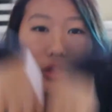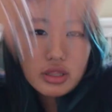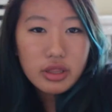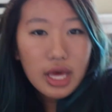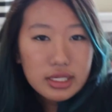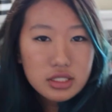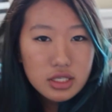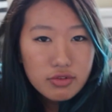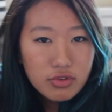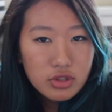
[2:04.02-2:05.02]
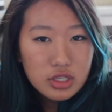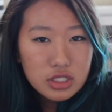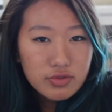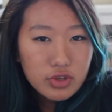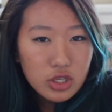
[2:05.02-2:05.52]
And that's it for
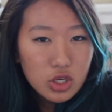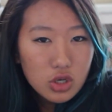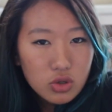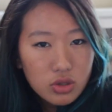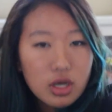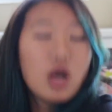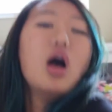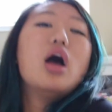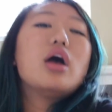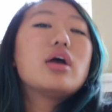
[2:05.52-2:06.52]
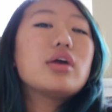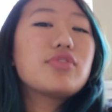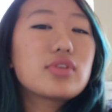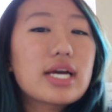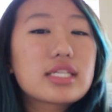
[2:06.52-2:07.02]
this video.
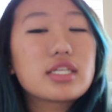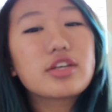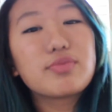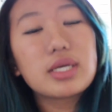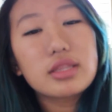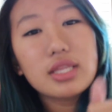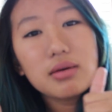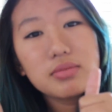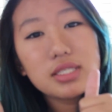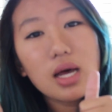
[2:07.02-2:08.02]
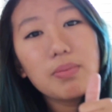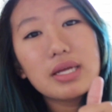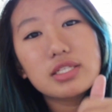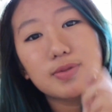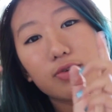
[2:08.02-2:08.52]
If you liked it, give me a thumbs up
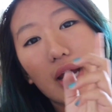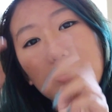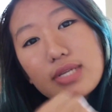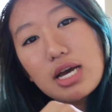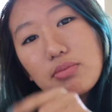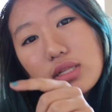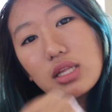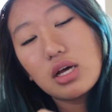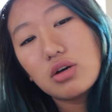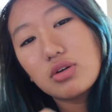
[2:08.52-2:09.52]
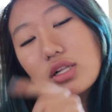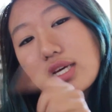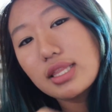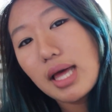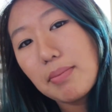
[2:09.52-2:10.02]
and subscribe down below.
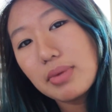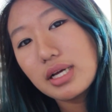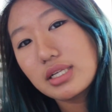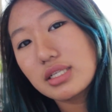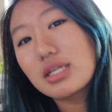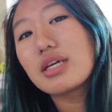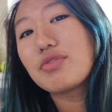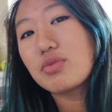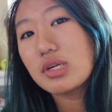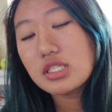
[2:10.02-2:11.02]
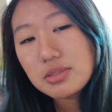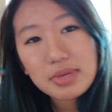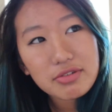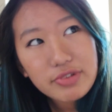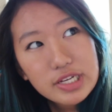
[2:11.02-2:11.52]
Click that button if you want to see
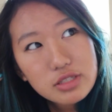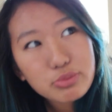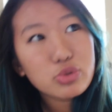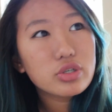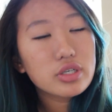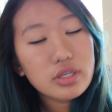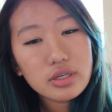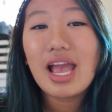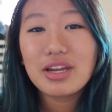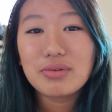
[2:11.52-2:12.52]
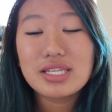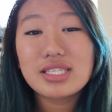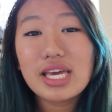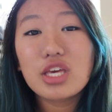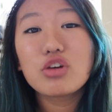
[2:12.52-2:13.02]
my face more.
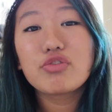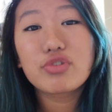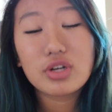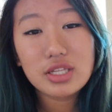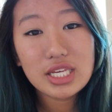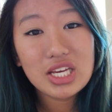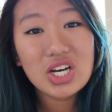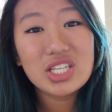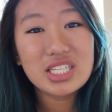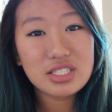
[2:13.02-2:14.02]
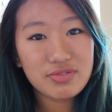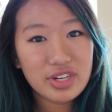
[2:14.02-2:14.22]
Anyways, thank you for clicking on this